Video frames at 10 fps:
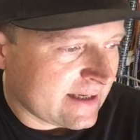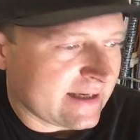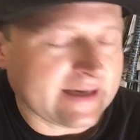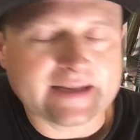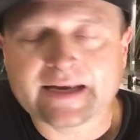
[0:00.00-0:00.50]

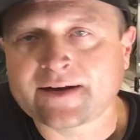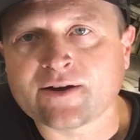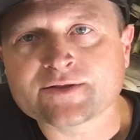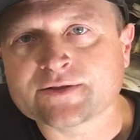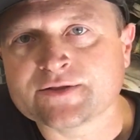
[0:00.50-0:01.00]
And then
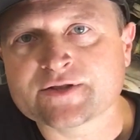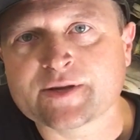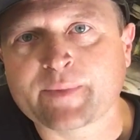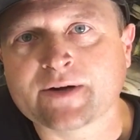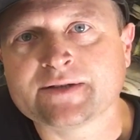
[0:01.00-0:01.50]
also just the
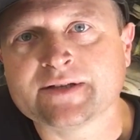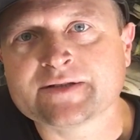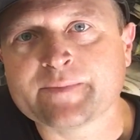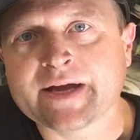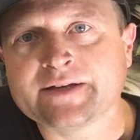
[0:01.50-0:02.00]

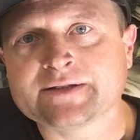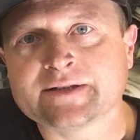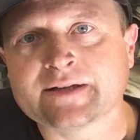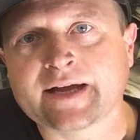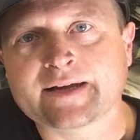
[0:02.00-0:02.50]

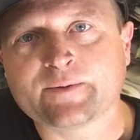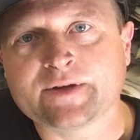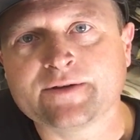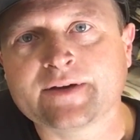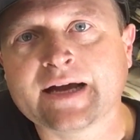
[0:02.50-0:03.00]
participation, like
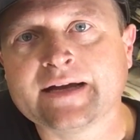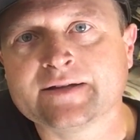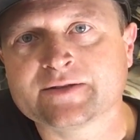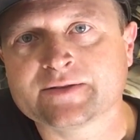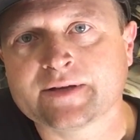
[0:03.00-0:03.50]
with you
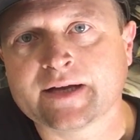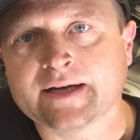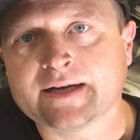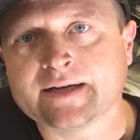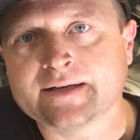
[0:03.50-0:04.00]
guys
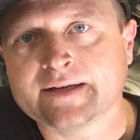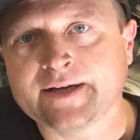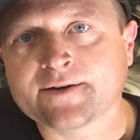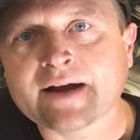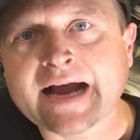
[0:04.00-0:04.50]

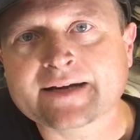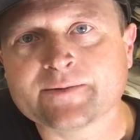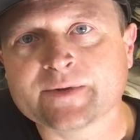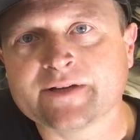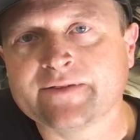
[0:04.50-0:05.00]

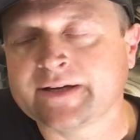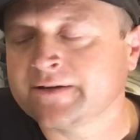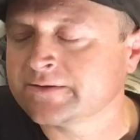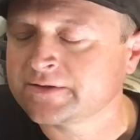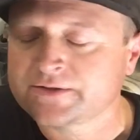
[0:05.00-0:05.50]
interacting with the
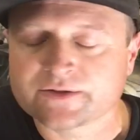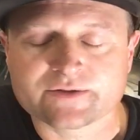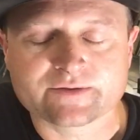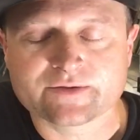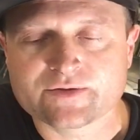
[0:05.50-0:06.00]
videos, it
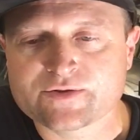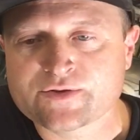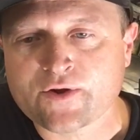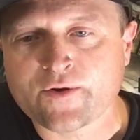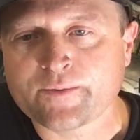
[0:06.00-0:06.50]
just
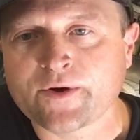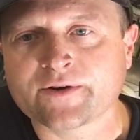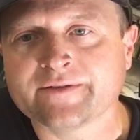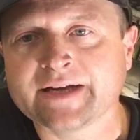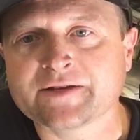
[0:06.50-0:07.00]
so
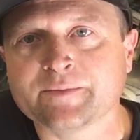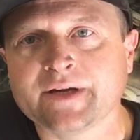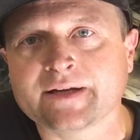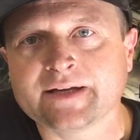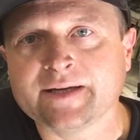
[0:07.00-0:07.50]
motivates
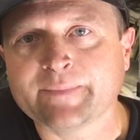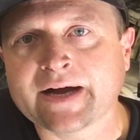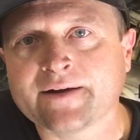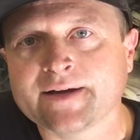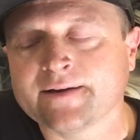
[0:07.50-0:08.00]
me to keep
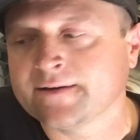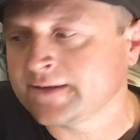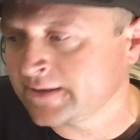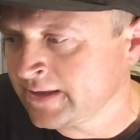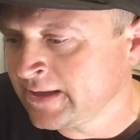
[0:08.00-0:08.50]
out here
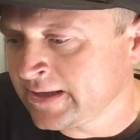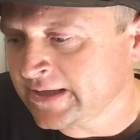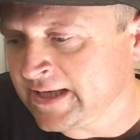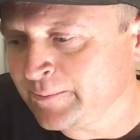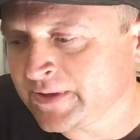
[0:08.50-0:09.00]
and
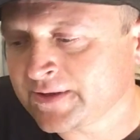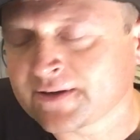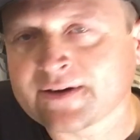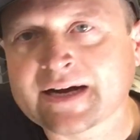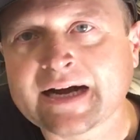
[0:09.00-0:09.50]
keep in the
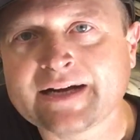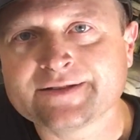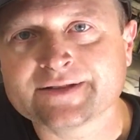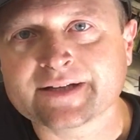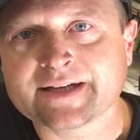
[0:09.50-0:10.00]

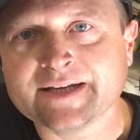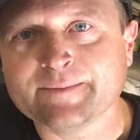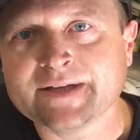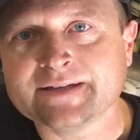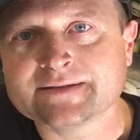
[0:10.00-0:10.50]
garage and
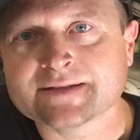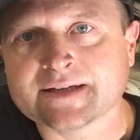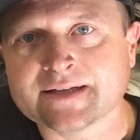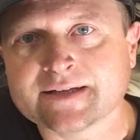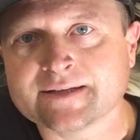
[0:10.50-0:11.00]
keep these
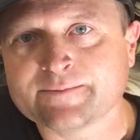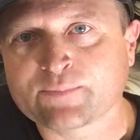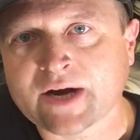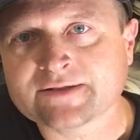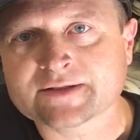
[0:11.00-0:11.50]

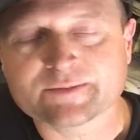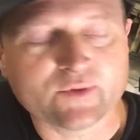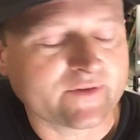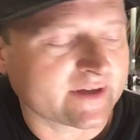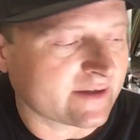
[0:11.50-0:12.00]
projects
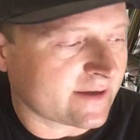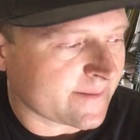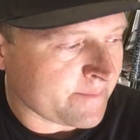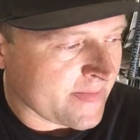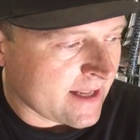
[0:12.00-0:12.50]
moving
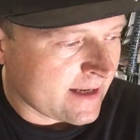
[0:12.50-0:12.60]
along.